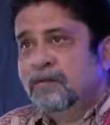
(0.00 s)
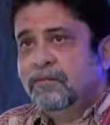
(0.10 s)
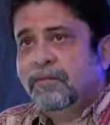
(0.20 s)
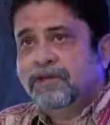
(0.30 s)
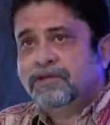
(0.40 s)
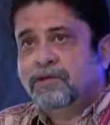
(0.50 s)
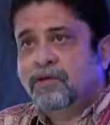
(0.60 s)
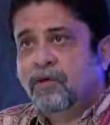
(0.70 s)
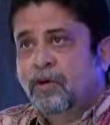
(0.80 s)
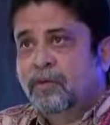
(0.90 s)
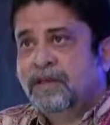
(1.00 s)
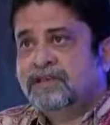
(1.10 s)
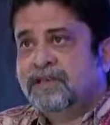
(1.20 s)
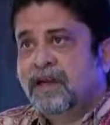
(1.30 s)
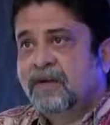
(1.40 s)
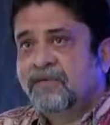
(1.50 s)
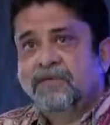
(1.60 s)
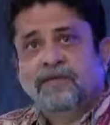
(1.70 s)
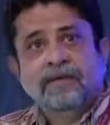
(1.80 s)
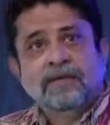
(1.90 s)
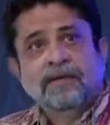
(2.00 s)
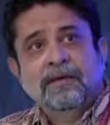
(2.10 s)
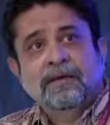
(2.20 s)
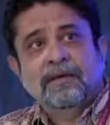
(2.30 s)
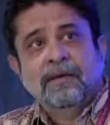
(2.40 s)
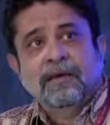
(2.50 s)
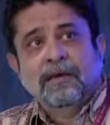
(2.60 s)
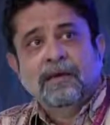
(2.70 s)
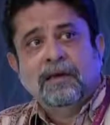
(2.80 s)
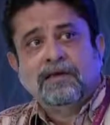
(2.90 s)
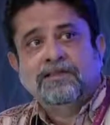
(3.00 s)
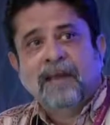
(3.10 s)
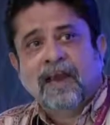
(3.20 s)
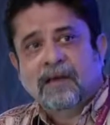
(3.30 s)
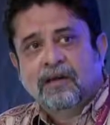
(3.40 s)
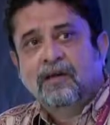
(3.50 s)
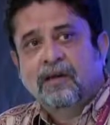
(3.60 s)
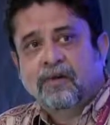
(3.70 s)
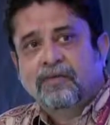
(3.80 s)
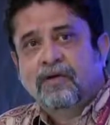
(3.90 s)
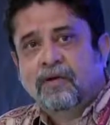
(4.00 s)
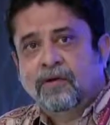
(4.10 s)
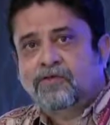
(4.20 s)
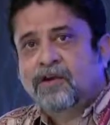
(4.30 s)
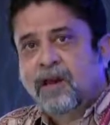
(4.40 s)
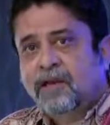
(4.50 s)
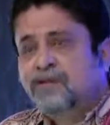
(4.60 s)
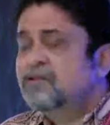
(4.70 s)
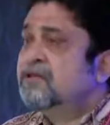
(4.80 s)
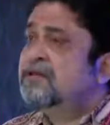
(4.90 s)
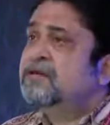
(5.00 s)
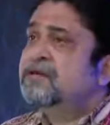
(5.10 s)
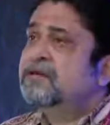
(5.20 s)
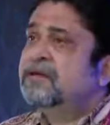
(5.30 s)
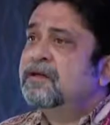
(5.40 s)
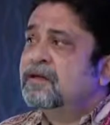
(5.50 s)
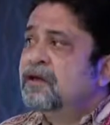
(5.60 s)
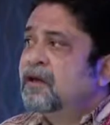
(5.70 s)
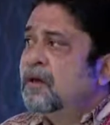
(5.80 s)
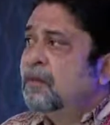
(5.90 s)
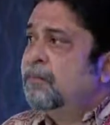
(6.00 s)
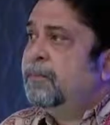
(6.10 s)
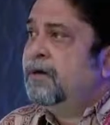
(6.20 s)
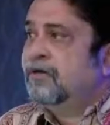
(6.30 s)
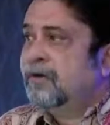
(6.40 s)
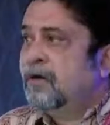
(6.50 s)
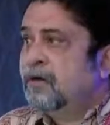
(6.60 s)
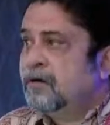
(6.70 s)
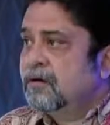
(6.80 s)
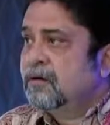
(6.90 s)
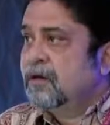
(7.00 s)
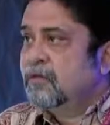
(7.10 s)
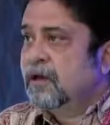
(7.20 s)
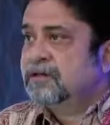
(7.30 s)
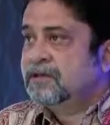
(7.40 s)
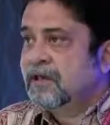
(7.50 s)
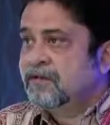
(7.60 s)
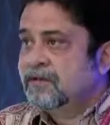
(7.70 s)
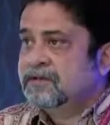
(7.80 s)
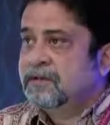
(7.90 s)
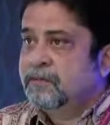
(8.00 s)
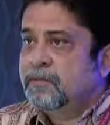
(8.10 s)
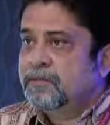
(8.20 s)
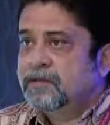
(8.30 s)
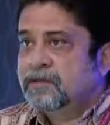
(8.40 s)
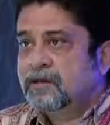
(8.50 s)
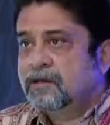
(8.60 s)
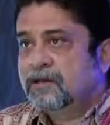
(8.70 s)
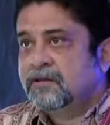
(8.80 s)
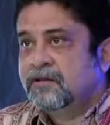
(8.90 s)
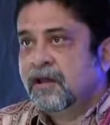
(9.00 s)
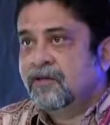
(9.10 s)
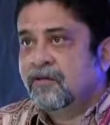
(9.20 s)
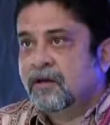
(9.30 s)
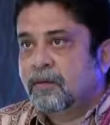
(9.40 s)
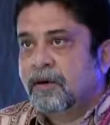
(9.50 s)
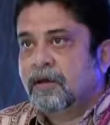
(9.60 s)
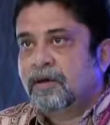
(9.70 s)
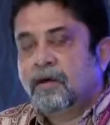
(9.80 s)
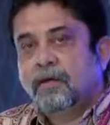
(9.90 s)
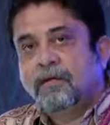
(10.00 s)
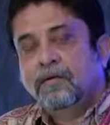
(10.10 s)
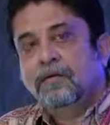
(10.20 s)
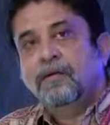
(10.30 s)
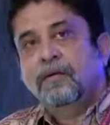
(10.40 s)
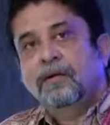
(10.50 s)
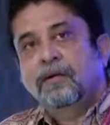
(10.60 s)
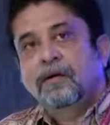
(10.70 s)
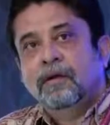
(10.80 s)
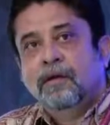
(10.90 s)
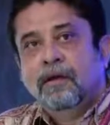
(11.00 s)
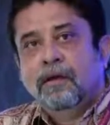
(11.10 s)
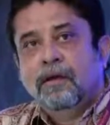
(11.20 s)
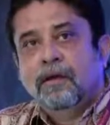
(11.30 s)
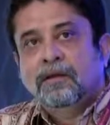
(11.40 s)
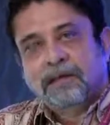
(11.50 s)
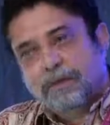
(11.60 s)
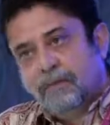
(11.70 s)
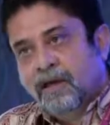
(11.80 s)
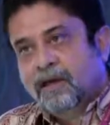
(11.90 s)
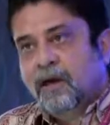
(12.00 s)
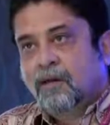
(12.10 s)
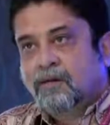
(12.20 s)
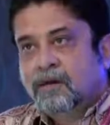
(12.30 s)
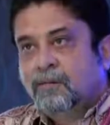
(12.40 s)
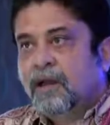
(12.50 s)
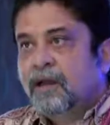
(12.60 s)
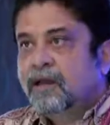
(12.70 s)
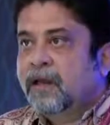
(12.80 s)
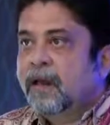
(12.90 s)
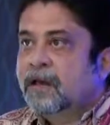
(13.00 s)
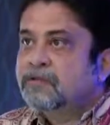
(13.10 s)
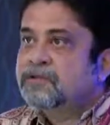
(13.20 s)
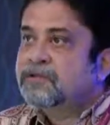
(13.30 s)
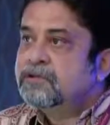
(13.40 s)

best to call myself a jack of all trades. Bit of a naughty myself with some musical and theatrical background, some background in playing games.